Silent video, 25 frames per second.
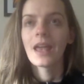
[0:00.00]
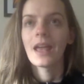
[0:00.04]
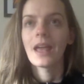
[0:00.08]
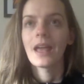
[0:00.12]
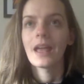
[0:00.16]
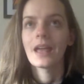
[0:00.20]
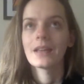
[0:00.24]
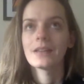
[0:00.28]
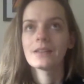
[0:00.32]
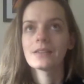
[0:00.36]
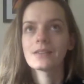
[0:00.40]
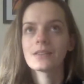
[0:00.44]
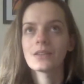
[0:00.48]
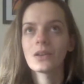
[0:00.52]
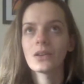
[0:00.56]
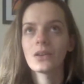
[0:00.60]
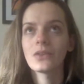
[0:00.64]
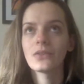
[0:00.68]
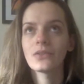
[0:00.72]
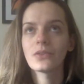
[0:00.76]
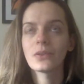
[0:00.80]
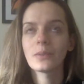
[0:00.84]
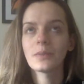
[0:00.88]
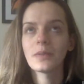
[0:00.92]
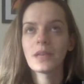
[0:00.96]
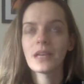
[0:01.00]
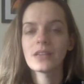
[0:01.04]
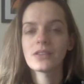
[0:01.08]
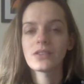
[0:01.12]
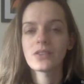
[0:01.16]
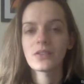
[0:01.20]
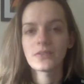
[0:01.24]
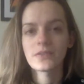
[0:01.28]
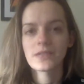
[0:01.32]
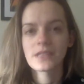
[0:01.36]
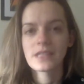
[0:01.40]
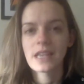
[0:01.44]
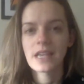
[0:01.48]
And so from the age
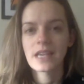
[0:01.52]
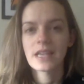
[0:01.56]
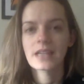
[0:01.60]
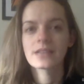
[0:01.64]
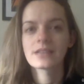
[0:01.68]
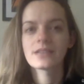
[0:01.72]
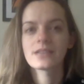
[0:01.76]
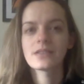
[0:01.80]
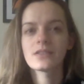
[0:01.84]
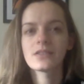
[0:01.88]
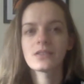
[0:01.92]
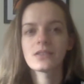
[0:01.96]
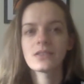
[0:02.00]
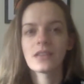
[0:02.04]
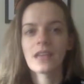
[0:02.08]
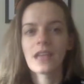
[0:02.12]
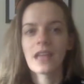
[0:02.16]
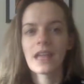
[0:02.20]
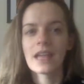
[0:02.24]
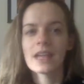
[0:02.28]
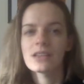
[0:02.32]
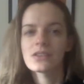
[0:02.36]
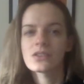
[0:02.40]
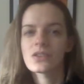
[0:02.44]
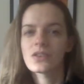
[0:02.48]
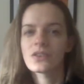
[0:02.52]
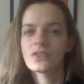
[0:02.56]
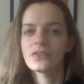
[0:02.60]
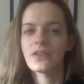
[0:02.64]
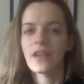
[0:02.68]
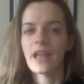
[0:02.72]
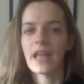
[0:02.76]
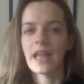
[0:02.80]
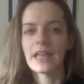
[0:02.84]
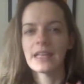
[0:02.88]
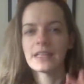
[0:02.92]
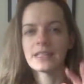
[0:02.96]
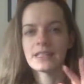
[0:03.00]
of 6 to the age of
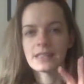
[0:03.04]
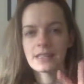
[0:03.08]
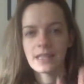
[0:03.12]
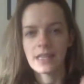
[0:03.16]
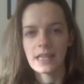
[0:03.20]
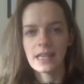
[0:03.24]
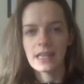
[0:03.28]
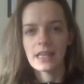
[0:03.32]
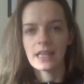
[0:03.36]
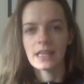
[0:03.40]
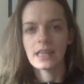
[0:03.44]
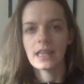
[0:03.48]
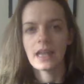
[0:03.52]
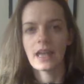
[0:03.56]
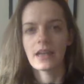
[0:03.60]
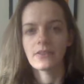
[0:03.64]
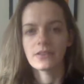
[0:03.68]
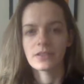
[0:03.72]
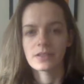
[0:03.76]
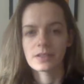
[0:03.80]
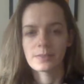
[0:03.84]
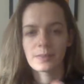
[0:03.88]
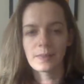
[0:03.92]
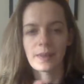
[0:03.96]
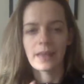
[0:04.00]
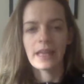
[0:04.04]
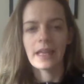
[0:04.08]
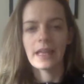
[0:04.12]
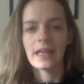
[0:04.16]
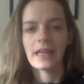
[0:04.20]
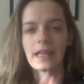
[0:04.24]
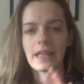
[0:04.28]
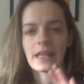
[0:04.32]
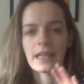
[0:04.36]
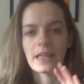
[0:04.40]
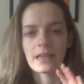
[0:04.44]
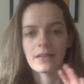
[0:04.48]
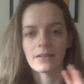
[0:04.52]
18, I was
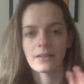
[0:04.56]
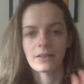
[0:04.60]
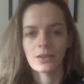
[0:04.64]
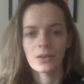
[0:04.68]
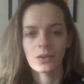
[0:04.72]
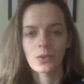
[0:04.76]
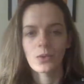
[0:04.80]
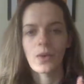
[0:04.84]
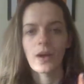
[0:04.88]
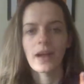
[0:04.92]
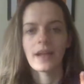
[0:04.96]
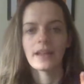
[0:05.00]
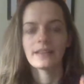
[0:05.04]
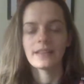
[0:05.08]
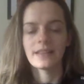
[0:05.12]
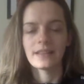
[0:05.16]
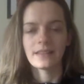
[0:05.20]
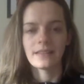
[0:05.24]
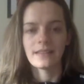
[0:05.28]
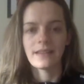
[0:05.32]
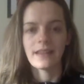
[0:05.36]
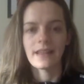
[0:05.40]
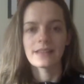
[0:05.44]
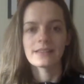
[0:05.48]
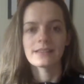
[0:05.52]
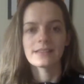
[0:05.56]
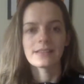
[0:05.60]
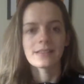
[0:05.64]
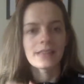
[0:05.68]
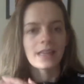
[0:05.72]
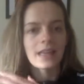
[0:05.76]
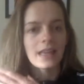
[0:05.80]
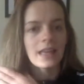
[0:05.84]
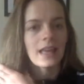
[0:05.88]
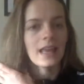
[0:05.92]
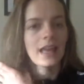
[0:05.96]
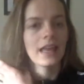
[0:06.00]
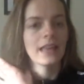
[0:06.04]
playing quite
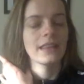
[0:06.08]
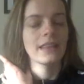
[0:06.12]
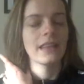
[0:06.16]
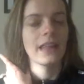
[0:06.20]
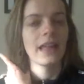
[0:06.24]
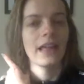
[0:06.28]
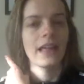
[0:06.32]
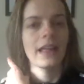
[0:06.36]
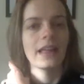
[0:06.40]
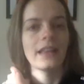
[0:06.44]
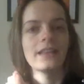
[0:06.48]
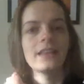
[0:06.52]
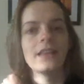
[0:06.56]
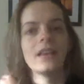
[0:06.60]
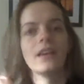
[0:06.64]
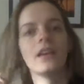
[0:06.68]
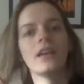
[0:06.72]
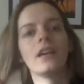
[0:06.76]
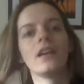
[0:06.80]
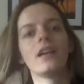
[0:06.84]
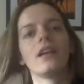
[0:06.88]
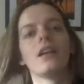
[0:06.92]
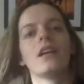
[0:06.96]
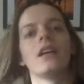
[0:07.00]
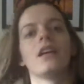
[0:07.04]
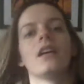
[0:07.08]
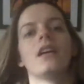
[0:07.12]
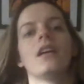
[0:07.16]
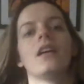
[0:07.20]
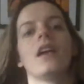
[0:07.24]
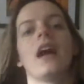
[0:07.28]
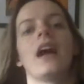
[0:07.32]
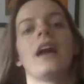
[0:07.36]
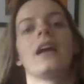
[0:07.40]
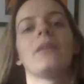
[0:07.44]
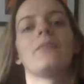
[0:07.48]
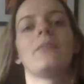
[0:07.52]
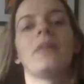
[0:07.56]
intensely. And then
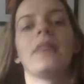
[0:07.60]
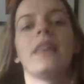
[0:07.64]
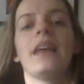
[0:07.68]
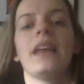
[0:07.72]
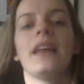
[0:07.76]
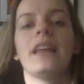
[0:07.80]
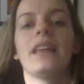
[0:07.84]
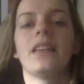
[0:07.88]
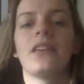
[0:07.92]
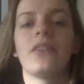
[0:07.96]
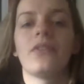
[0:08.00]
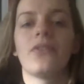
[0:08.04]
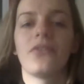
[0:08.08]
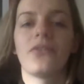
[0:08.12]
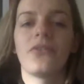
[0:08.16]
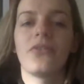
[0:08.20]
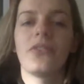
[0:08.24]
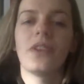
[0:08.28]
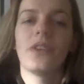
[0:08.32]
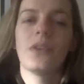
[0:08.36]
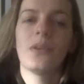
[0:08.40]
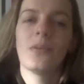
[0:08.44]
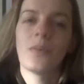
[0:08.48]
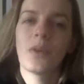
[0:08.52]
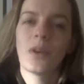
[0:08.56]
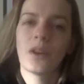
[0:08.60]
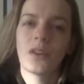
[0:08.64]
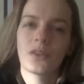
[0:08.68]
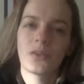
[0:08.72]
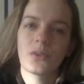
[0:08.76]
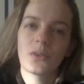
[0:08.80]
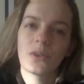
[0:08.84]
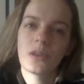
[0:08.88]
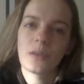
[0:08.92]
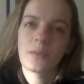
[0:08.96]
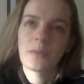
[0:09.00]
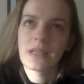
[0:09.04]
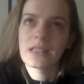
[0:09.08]
I played a few more
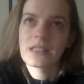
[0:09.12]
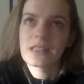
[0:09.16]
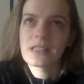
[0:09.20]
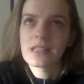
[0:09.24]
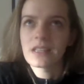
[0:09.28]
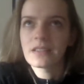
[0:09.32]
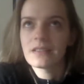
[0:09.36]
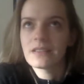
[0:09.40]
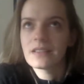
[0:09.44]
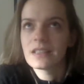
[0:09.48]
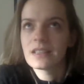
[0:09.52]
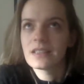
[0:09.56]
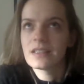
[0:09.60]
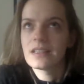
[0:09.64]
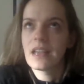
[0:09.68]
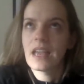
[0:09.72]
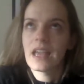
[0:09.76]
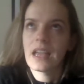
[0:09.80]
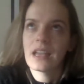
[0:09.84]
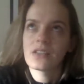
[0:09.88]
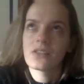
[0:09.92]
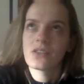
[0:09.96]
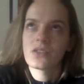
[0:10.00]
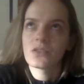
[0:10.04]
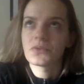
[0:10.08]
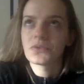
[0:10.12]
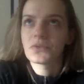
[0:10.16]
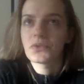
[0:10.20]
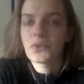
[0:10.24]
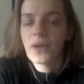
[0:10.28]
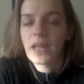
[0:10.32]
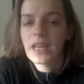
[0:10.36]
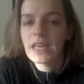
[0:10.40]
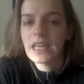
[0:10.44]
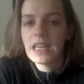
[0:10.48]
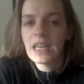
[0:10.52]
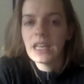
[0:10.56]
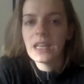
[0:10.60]
tournaments until the age of
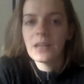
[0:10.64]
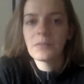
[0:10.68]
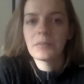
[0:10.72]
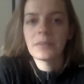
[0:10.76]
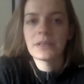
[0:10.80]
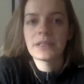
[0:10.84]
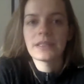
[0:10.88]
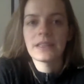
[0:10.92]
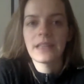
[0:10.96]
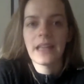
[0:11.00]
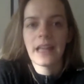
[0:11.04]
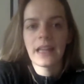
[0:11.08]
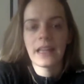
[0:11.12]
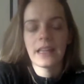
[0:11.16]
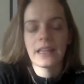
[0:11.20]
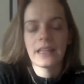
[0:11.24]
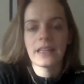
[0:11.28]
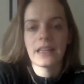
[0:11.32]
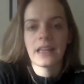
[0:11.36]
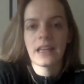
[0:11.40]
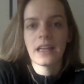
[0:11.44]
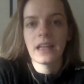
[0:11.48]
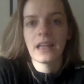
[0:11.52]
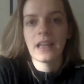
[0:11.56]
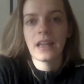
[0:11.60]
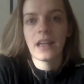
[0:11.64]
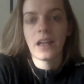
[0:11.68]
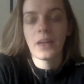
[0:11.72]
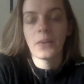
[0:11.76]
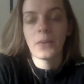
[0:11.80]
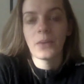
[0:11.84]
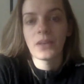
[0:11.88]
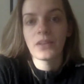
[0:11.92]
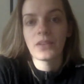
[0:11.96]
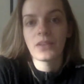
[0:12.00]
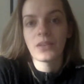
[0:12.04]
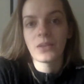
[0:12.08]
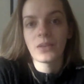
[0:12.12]
20, but then I
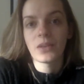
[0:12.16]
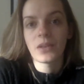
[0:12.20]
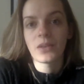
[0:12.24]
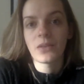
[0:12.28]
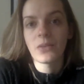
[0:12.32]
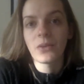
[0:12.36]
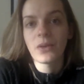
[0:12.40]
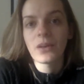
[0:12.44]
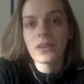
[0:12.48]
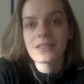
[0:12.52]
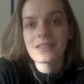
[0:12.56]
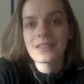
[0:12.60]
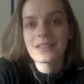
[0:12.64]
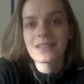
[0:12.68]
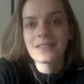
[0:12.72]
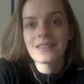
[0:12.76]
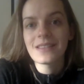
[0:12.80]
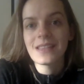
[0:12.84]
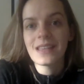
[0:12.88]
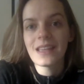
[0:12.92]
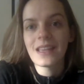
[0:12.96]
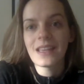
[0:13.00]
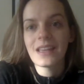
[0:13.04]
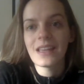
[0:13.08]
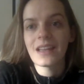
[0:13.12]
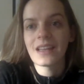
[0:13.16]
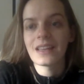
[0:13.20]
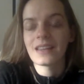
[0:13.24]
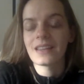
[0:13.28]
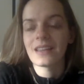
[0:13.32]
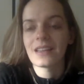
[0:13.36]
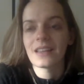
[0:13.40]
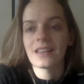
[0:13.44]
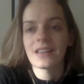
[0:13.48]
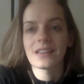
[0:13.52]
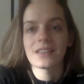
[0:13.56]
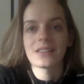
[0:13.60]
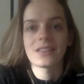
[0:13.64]
went to university and
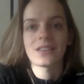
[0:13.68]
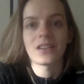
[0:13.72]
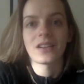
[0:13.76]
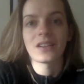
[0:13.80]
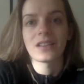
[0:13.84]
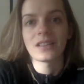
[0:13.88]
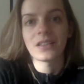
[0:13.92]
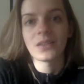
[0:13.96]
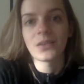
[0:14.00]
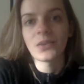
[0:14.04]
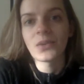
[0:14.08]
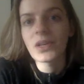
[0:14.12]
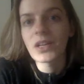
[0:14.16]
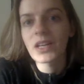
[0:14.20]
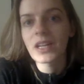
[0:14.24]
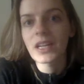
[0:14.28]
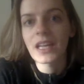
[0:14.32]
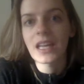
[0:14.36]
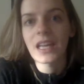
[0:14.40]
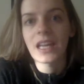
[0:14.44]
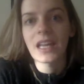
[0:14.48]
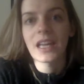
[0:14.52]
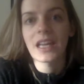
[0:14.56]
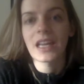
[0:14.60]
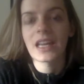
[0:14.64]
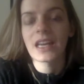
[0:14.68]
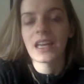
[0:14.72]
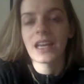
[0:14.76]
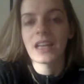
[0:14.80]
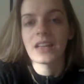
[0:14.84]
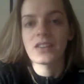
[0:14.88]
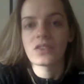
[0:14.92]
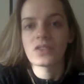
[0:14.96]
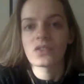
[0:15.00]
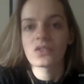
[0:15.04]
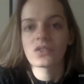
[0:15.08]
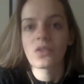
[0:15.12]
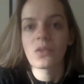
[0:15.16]
then I started working and I
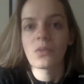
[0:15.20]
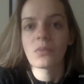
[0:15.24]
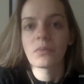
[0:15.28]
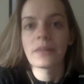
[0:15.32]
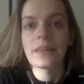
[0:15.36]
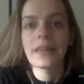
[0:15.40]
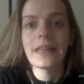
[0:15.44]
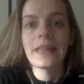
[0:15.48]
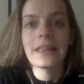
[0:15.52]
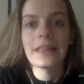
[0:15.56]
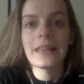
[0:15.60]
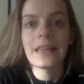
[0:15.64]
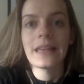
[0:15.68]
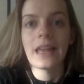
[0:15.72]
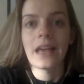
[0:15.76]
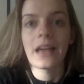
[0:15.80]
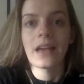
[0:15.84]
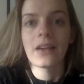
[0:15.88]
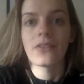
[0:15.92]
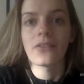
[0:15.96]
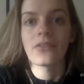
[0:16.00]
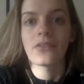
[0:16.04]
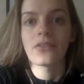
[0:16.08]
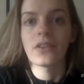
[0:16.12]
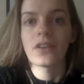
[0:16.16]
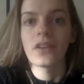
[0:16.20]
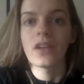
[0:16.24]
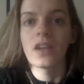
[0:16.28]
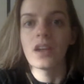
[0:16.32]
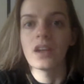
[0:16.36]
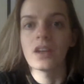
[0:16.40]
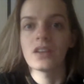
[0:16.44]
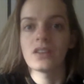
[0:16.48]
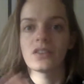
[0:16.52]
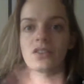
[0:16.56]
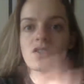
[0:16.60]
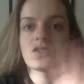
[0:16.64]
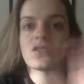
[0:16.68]
just completely left
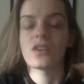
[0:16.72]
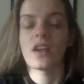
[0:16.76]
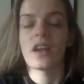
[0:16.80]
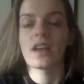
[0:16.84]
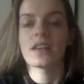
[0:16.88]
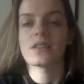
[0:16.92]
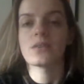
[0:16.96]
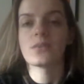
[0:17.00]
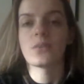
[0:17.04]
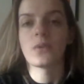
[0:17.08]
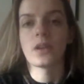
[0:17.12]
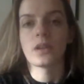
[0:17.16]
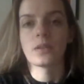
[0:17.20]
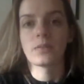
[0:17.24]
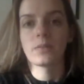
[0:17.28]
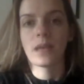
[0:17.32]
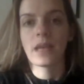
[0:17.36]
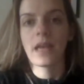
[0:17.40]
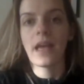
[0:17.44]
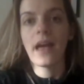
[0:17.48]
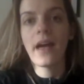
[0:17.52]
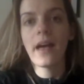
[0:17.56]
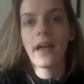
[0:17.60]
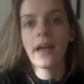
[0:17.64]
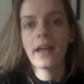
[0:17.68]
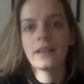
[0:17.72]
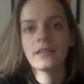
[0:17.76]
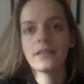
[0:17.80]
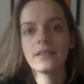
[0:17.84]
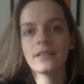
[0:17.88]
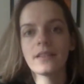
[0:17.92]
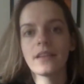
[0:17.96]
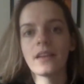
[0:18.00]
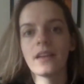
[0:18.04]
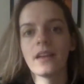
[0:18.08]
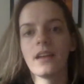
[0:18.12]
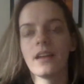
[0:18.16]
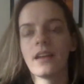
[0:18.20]
the chess world behind
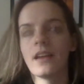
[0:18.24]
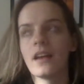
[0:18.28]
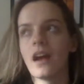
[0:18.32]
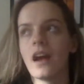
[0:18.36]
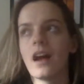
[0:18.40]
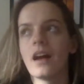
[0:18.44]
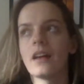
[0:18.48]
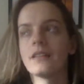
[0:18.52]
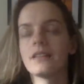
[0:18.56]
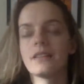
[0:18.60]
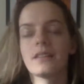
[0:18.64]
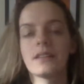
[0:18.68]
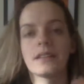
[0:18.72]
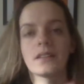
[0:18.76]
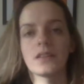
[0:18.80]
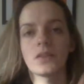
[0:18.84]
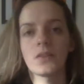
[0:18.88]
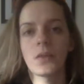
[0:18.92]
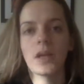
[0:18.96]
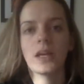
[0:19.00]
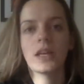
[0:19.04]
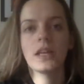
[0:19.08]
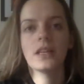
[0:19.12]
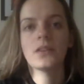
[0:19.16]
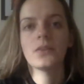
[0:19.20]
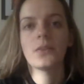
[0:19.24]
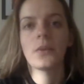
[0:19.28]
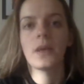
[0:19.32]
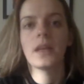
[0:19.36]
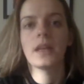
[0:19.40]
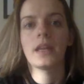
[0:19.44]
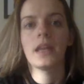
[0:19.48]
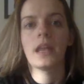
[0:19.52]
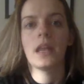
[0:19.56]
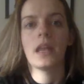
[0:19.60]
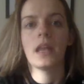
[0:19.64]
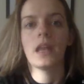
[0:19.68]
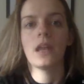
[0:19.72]
until
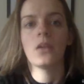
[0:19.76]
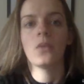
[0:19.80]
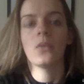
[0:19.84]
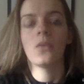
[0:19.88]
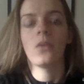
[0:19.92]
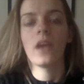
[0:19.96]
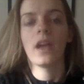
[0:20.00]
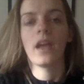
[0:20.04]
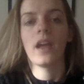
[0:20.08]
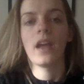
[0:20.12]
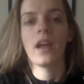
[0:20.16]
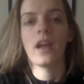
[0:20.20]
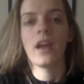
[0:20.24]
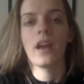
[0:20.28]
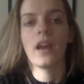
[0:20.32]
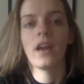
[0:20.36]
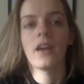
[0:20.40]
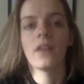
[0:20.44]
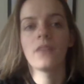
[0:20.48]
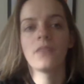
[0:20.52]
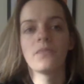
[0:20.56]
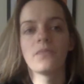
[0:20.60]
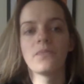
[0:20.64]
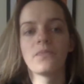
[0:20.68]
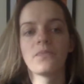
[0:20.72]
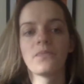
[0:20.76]
2020, where